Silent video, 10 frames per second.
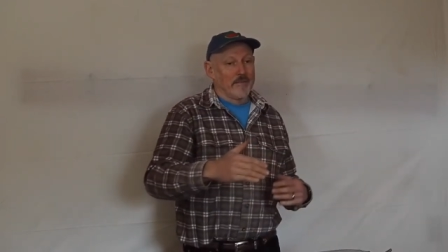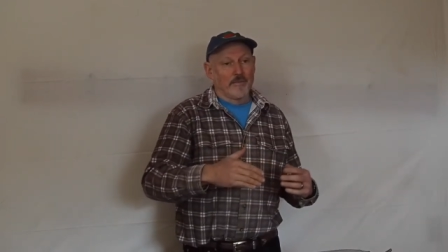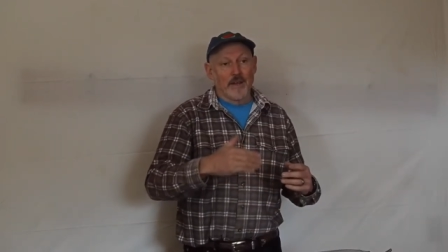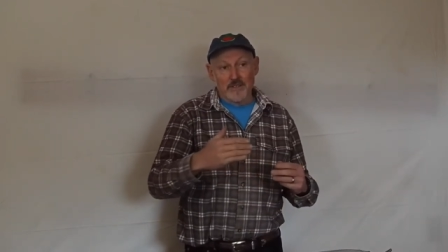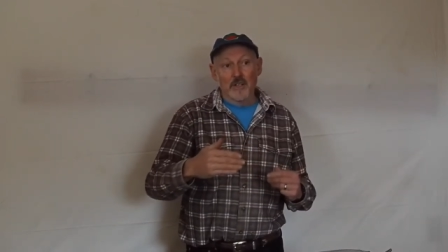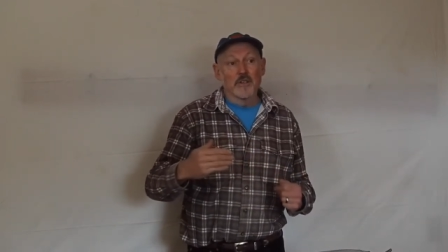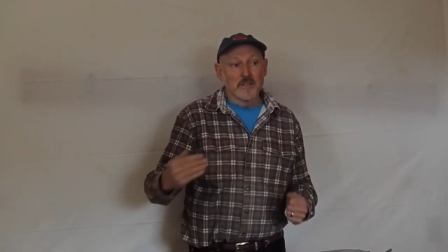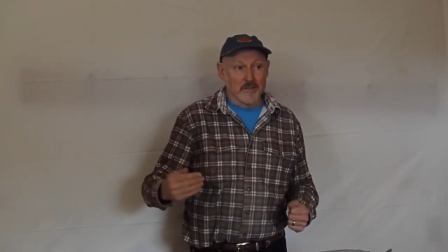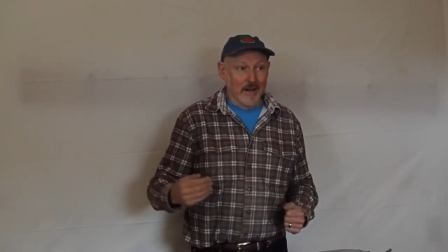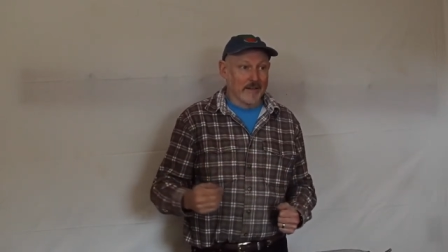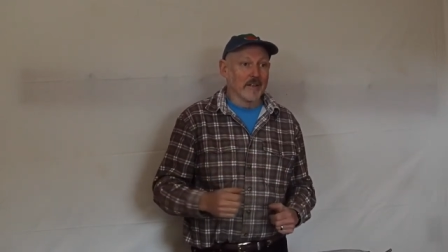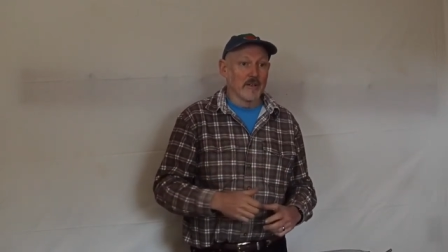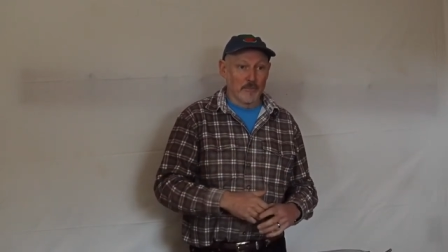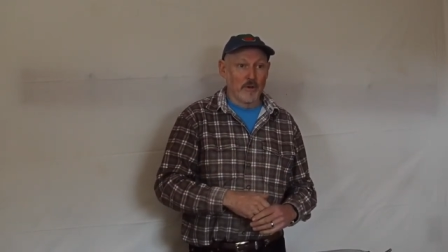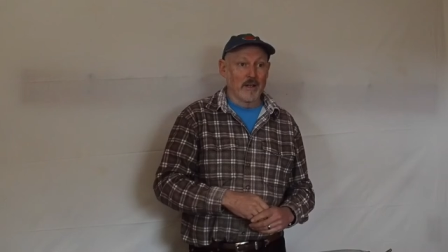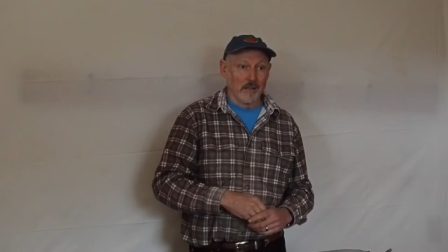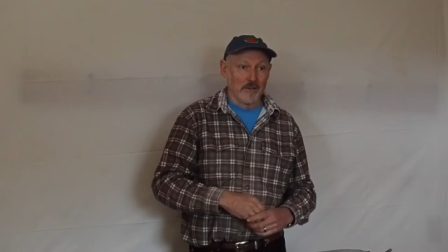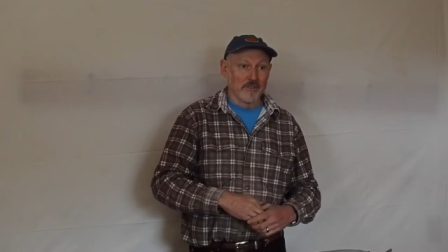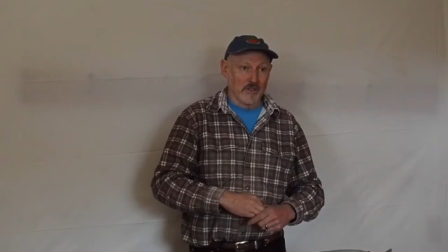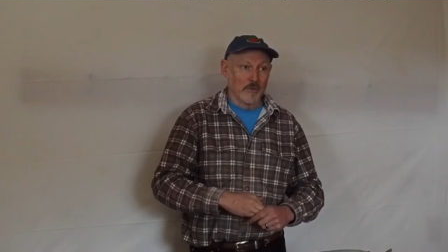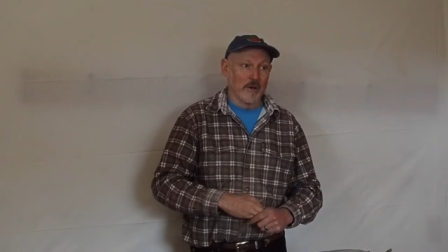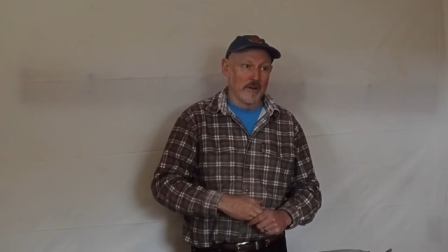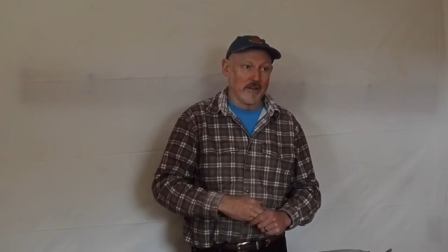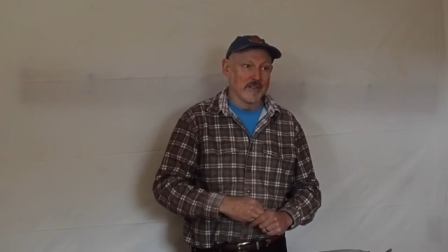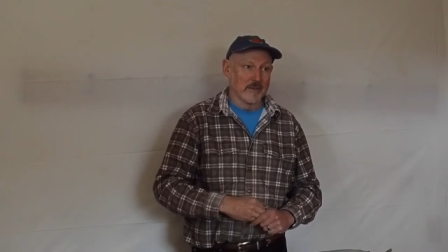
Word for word: that's a good sign that you're pretty close to where you need to